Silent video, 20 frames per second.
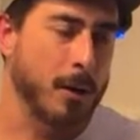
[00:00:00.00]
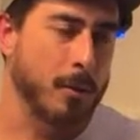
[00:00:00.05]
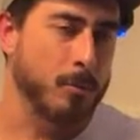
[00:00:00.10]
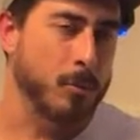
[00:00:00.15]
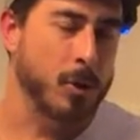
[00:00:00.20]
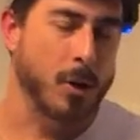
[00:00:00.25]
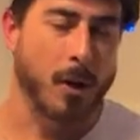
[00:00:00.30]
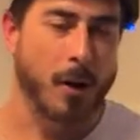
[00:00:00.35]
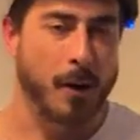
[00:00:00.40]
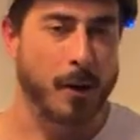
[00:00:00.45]

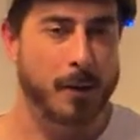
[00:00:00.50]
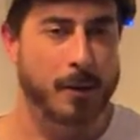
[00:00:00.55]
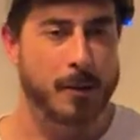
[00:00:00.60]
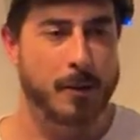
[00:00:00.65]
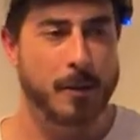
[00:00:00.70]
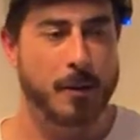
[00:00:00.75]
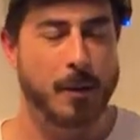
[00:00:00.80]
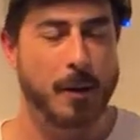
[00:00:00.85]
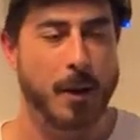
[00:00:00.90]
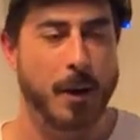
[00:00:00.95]
talked.
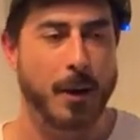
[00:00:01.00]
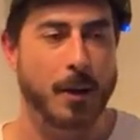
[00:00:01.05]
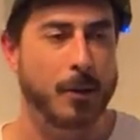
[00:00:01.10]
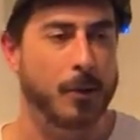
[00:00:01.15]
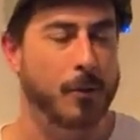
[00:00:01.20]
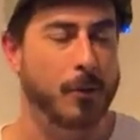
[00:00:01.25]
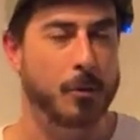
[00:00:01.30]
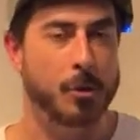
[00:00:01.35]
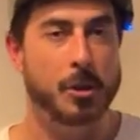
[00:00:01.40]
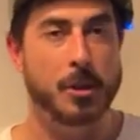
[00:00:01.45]
And
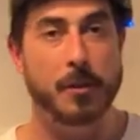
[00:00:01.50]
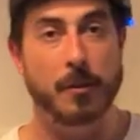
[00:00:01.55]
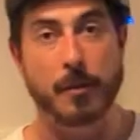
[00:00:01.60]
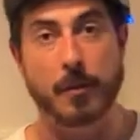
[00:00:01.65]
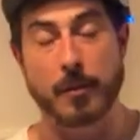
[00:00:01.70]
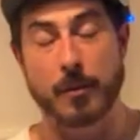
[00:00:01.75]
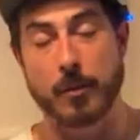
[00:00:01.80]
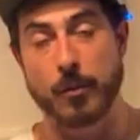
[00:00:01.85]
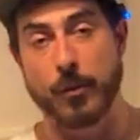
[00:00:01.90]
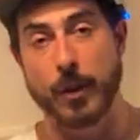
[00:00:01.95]
so she's
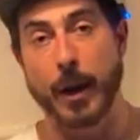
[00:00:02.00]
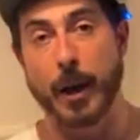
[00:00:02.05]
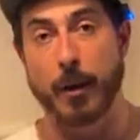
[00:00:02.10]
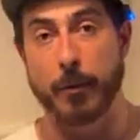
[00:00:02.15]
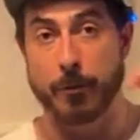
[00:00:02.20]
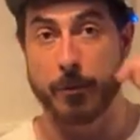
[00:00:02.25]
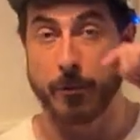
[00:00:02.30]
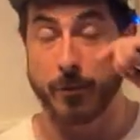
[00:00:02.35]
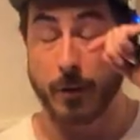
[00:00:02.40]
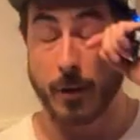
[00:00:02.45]
deaf,
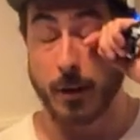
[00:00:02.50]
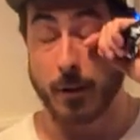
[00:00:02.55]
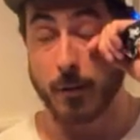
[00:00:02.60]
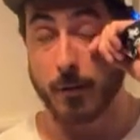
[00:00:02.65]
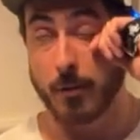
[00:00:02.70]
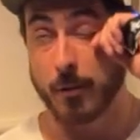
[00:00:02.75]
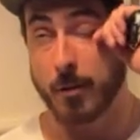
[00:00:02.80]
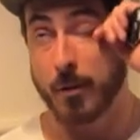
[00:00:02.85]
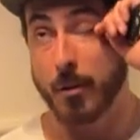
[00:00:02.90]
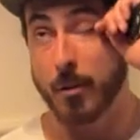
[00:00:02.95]
and
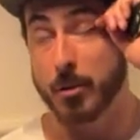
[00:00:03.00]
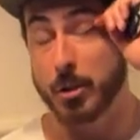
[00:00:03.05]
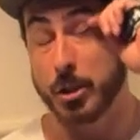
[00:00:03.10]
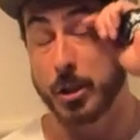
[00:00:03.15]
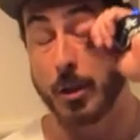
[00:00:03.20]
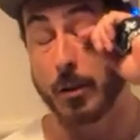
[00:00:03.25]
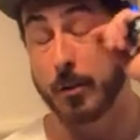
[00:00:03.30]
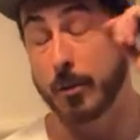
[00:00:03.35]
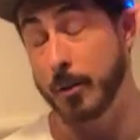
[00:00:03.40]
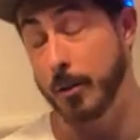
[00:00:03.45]
so she
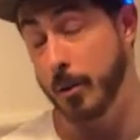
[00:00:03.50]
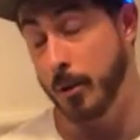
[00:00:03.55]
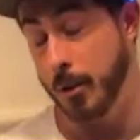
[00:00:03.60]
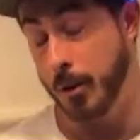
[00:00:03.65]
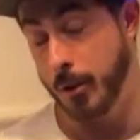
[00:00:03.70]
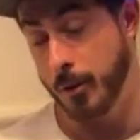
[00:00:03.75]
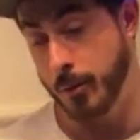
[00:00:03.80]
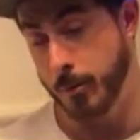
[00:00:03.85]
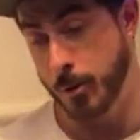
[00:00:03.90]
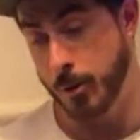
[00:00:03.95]
has
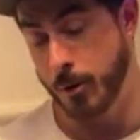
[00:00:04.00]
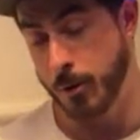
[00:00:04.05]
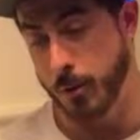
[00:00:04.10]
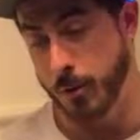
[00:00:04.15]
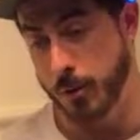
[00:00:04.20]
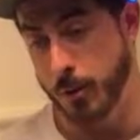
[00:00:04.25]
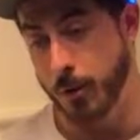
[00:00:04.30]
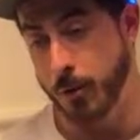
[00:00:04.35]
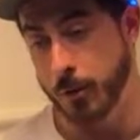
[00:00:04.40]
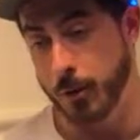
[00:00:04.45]
some
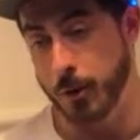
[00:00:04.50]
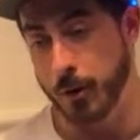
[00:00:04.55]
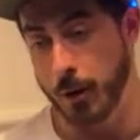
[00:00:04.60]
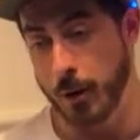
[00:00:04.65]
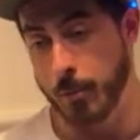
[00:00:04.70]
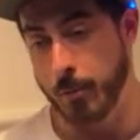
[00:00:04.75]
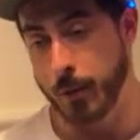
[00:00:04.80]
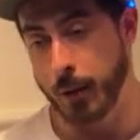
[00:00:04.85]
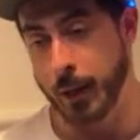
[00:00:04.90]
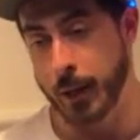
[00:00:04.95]
cochlear
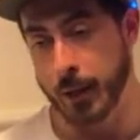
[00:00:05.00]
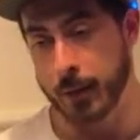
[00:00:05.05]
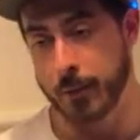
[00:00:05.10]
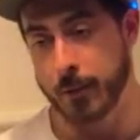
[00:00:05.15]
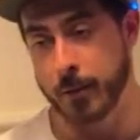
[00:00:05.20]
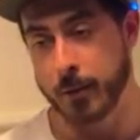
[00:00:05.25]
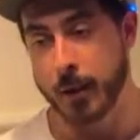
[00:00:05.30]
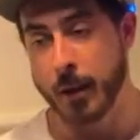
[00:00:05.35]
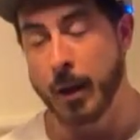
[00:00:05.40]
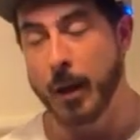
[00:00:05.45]
implants.
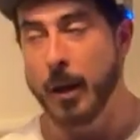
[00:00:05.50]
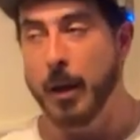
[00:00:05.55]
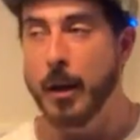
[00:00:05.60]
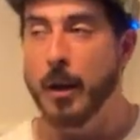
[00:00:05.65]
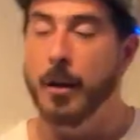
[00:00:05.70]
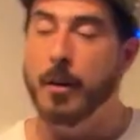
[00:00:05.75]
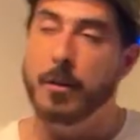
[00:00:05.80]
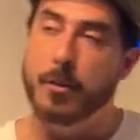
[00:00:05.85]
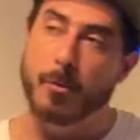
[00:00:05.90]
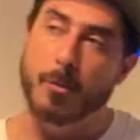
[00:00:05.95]

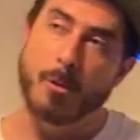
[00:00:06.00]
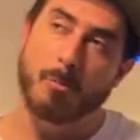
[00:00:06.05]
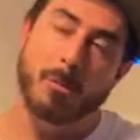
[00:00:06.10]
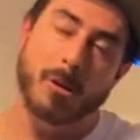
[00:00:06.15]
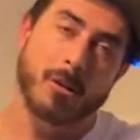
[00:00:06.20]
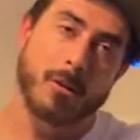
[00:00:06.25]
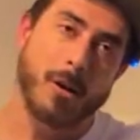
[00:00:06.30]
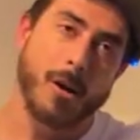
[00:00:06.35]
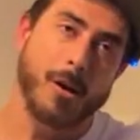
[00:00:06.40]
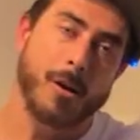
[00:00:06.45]
So we spent
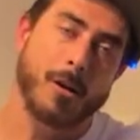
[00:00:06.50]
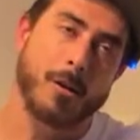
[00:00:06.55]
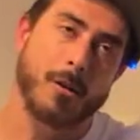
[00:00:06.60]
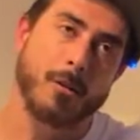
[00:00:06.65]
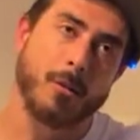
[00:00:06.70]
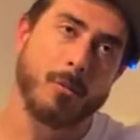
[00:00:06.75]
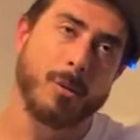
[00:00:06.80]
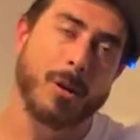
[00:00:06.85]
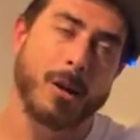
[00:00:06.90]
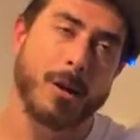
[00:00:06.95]

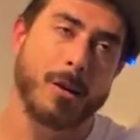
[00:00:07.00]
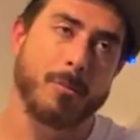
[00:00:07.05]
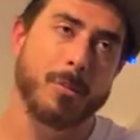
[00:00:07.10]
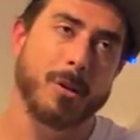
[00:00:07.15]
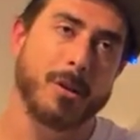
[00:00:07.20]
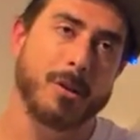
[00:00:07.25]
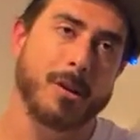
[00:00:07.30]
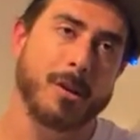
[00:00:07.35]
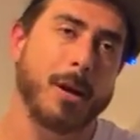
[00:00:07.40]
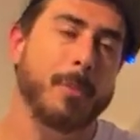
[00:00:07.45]
bit
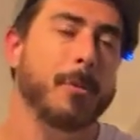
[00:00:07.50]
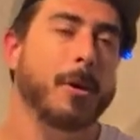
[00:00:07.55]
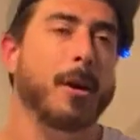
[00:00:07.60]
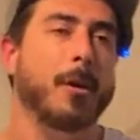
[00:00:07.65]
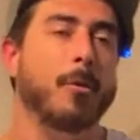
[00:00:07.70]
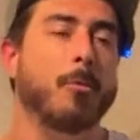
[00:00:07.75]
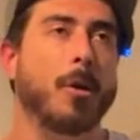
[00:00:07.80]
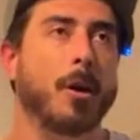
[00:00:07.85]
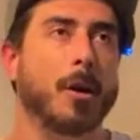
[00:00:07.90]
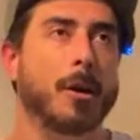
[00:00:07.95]
of time kind of
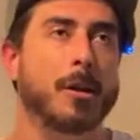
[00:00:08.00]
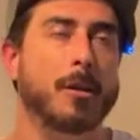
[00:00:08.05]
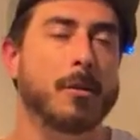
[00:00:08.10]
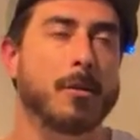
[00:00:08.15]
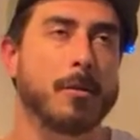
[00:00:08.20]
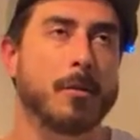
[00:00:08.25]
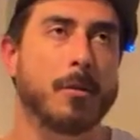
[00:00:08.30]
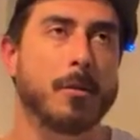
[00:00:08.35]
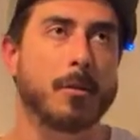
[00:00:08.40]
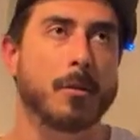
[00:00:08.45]
walking to
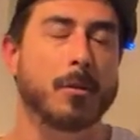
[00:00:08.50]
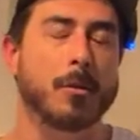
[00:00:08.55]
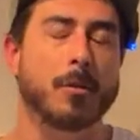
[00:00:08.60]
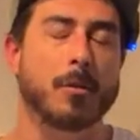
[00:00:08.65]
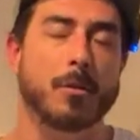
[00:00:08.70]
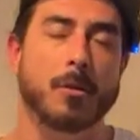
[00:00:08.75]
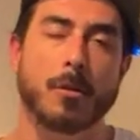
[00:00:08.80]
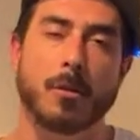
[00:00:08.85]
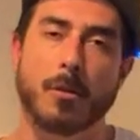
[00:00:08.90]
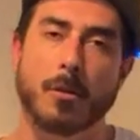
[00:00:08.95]

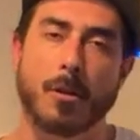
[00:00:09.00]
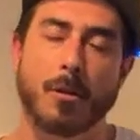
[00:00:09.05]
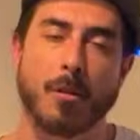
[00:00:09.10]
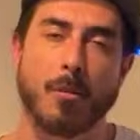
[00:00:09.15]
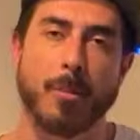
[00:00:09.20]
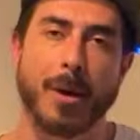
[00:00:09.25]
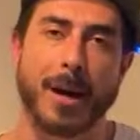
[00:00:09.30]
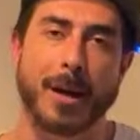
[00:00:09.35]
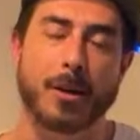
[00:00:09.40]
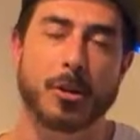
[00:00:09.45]
the
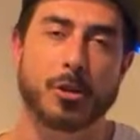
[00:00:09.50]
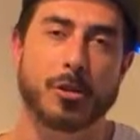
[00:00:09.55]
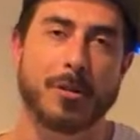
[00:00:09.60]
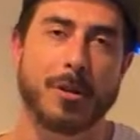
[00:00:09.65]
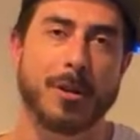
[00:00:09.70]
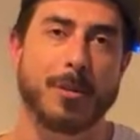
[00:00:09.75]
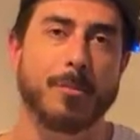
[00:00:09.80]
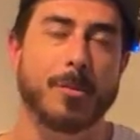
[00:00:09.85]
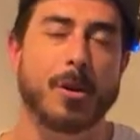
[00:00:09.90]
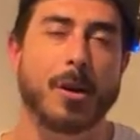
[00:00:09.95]
baggage
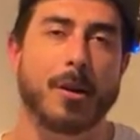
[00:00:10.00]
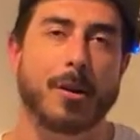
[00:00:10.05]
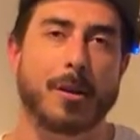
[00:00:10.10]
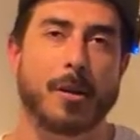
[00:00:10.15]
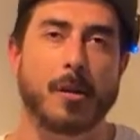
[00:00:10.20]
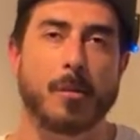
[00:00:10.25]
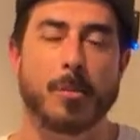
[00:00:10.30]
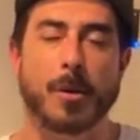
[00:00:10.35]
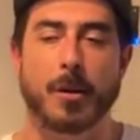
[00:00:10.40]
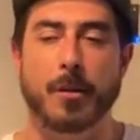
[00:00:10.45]
claim, talking
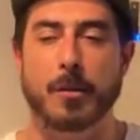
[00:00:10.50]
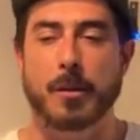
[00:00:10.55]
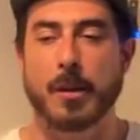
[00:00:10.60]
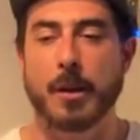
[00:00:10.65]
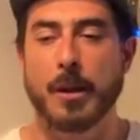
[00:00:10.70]
about